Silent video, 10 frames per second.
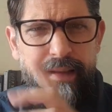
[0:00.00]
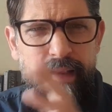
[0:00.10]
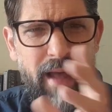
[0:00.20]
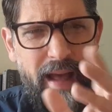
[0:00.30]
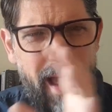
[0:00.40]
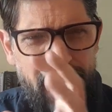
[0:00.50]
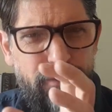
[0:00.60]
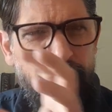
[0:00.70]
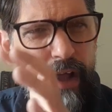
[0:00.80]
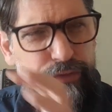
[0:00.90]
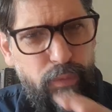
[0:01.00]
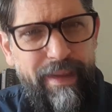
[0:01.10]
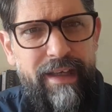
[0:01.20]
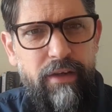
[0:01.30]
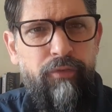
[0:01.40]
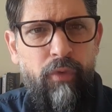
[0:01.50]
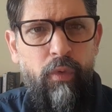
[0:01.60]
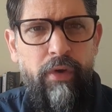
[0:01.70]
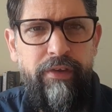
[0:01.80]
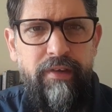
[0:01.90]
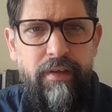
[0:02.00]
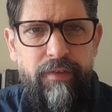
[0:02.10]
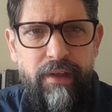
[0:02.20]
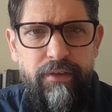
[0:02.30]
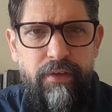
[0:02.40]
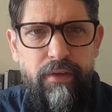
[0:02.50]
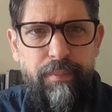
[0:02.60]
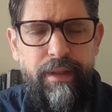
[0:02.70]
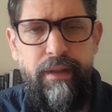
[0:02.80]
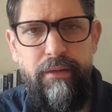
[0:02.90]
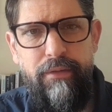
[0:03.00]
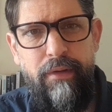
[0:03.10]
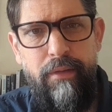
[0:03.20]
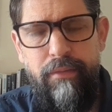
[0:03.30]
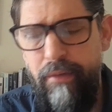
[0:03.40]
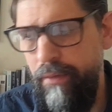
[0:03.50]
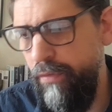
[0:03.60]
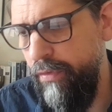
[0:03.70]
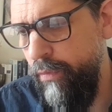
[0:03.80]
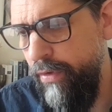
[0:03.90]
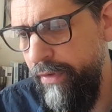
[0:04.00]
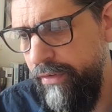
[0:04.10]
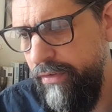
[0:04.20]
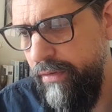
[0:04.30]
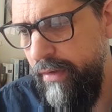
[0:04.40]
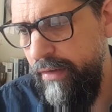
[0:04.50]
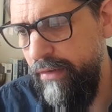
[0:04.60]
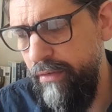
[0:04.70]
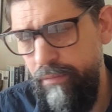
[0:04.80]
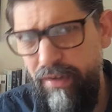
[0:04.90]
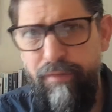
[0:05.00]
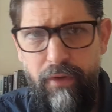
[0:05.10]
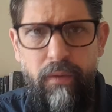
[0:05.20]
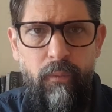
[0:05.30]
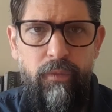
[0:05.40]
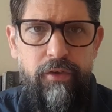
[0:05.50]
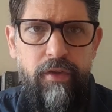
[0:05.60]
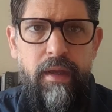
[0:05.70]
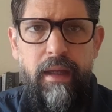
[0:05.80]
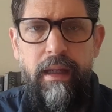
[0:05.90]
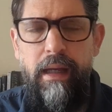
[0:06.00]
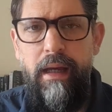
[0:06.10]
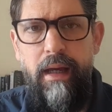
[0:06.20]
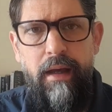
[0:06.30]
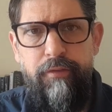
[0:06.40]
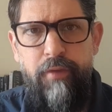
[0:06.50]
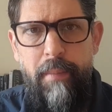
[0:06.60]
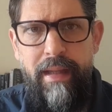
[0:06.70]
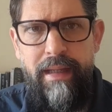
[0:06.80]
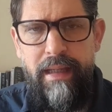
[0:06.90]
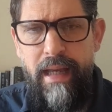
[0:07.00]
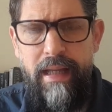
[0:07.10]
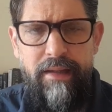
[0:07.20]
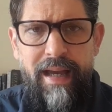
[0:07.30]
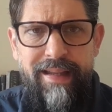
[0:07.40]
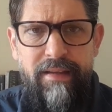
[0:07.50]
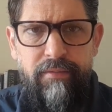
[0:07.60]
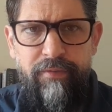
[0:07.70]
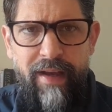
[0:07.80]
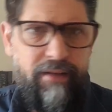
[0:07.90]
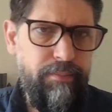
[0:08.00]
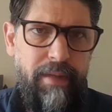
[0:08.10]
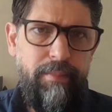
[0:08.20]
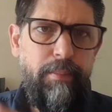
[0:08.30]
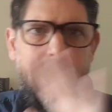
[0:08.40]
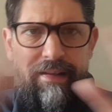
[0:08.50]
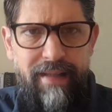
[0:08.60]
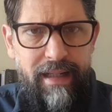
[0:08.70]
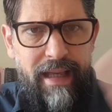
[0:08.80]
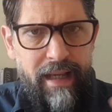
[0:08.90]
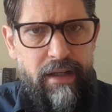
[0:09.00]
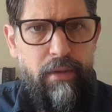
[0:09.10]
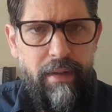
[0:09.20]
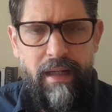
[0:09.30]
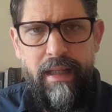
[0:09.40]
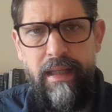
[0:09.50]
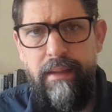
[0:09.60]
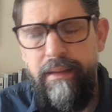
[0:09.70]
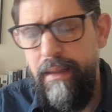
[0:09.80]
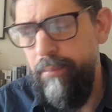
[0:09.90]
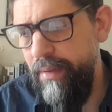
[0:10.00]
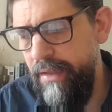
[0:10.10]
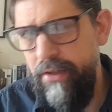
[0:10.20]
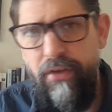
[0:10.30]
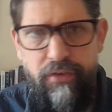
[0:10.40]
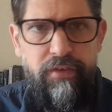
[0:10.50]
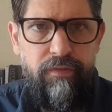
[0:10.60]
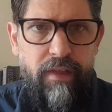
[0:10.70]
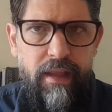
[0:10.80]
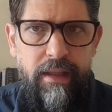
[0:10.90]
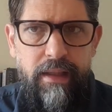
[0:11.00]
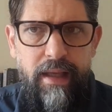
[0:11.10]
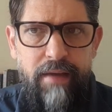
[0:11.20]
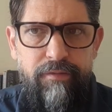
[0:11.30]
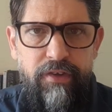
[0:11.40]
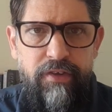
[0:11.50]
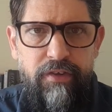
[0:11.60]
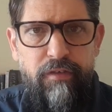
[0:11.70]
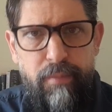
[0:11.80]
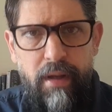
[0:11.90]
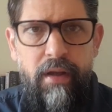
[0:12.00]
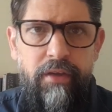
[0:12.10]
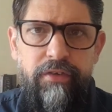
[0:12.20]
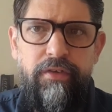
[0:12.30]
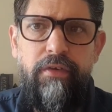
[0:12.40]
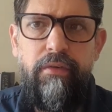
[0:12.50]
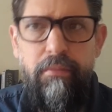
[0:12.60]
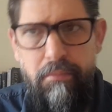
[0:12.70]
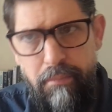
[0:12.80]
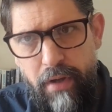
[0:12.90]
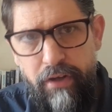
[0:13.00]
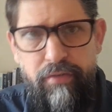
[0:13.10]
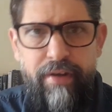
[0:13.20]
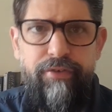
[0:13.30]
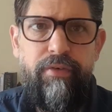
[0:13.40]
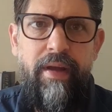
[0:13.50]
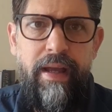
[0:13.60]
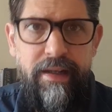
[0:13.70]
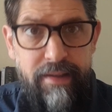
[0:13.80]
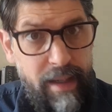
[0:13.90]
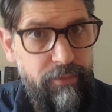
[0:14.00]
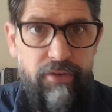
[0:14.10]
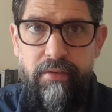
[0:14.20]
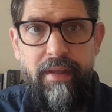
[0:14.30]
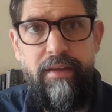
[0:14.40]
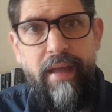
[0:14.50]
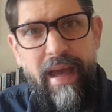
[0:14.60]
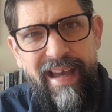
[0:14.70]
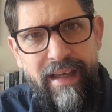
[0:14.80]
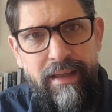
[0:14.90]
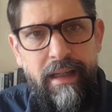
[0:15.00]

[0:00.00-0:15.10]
that last week of August, I think, is going to be the one that's difficult for many, and in fact maybe politically, economically, because of the emphasis of Mars, Mercury retrograde, Neptune in there,